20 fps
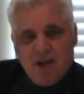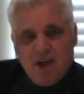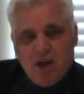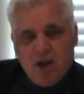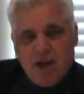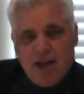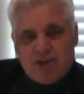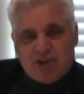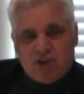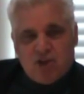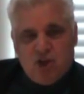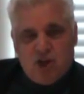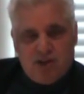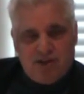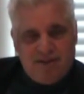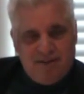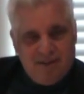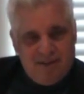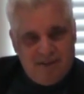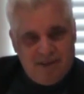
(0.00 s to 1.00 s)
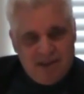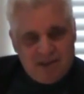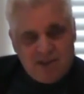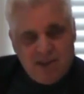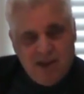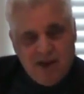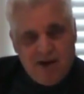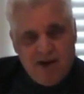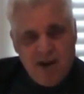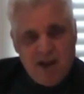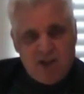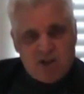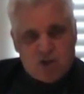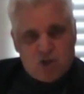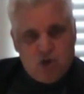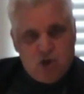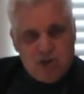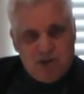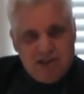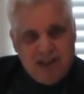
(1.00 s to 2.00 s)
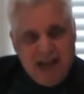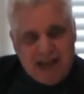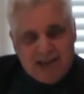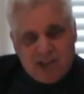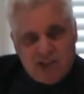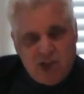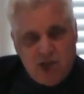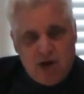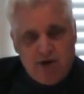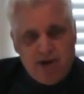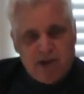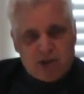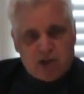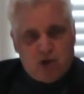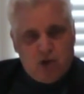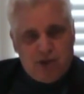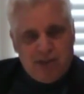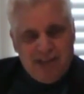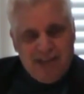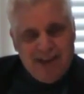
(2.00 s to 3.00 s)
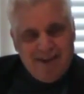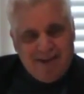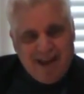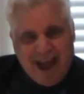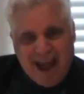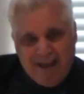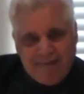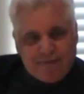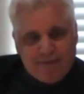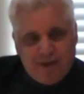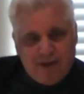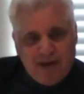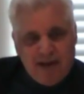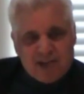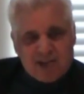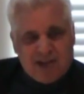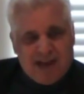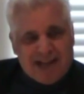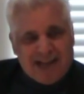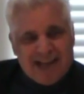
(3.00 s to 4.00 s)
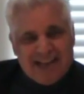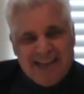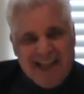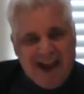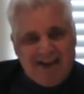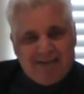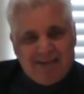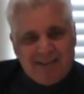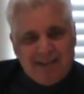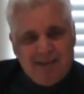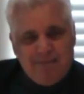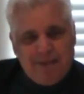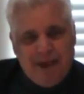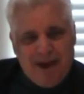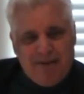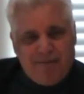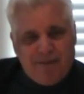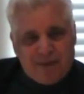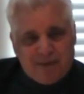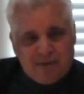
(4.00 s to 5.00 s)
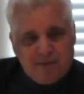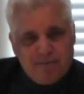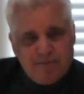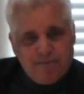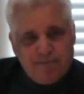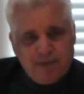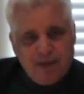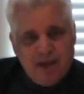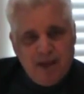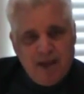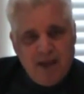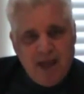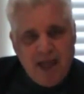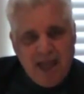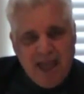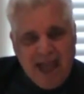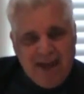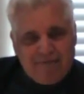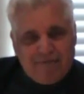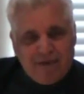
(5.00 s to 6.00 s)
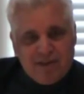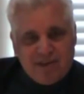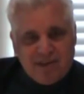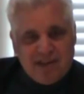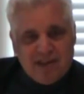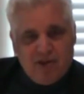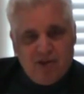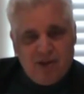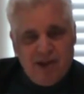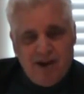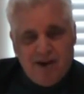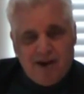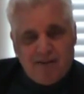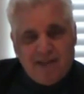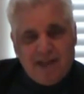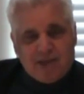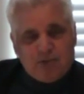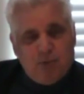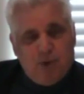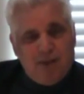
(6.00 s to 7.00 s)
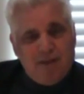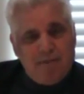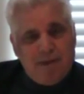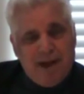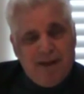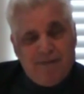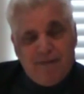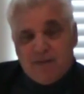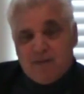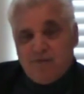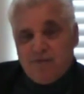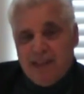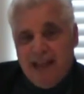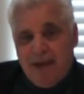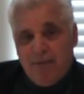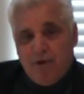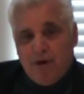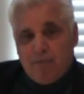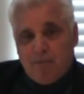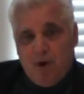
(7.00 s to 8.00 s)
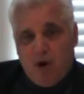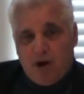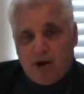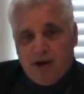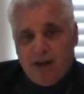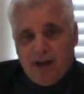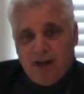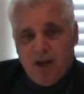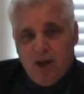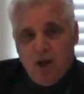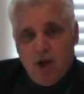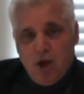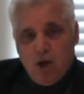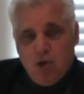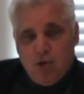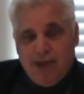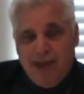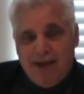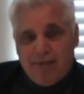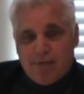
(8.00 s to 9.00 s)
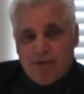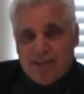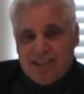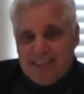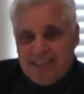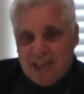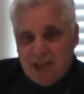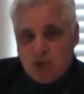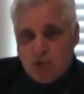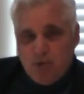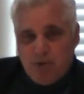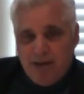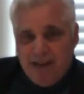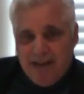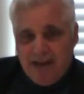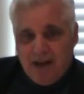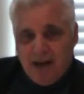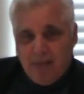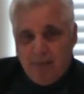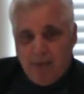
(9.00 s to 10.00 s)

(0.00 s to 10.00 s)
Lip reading: it's good this year, it's good next year, it's good the year after. It's like a guaranteed benefit. every single year. And that's one of the benefits of network marketing. You get residual income